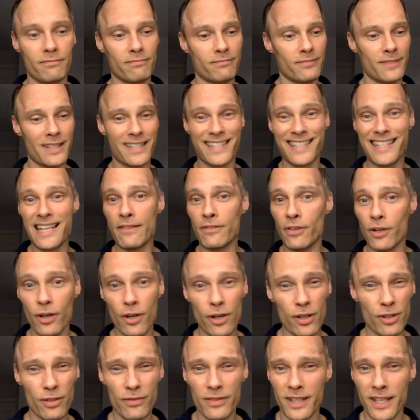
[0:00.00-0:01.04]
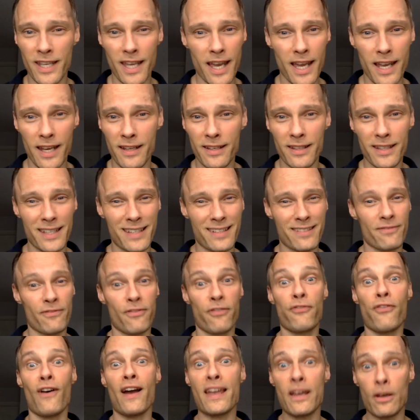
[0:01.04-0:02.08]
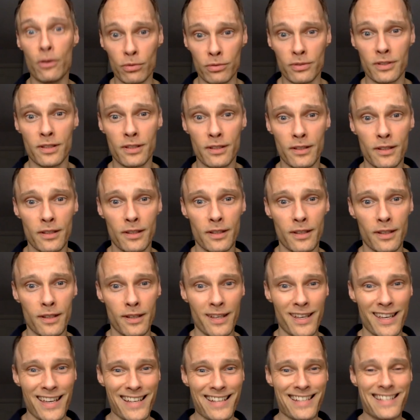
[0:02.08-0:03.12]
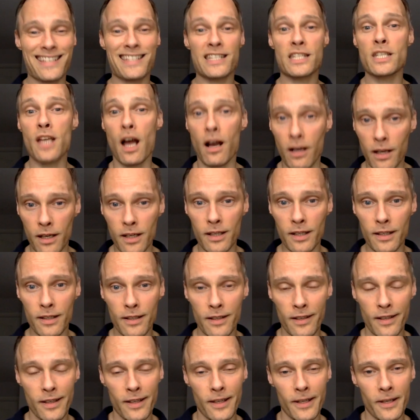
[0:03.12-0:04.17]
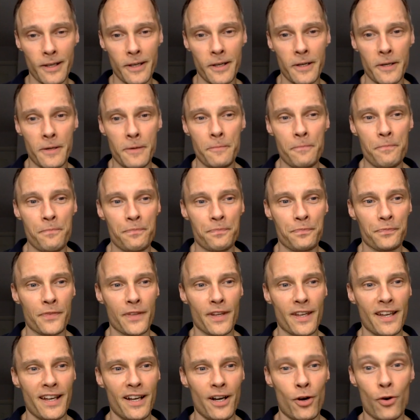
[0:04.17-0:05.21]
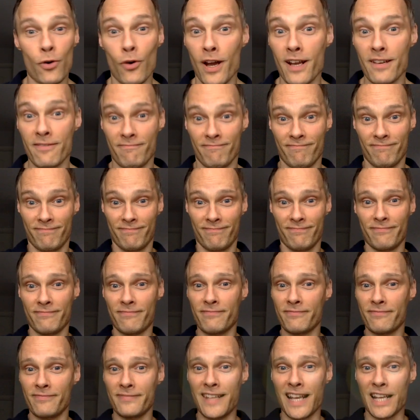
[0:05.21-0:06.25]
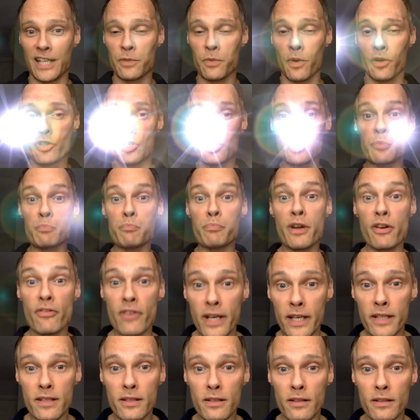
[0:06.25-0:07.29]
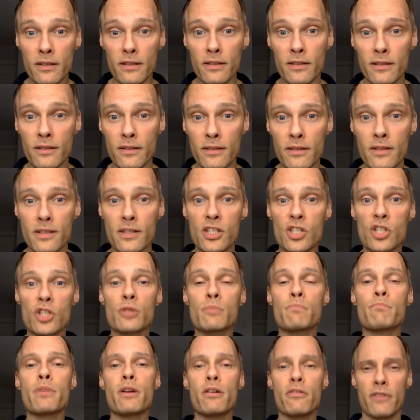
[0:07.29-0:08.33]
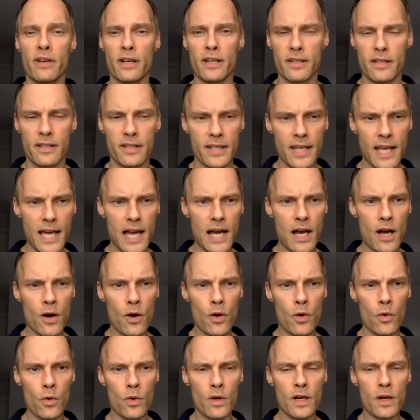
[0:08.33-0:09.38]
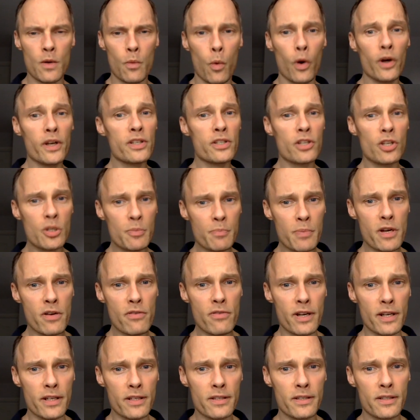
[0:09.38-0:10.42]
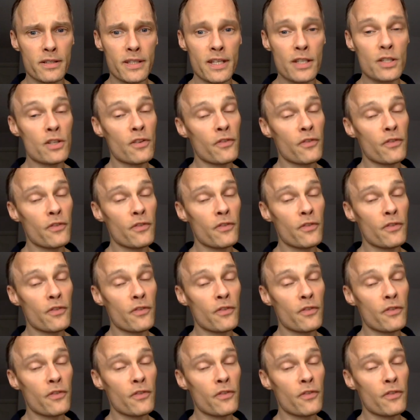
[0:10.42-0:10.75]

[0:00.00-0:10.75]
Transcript: it's never heard of again. It failed. It sunk. All right. Next one, spirit. Spirit. Now, what is a spirit? There's a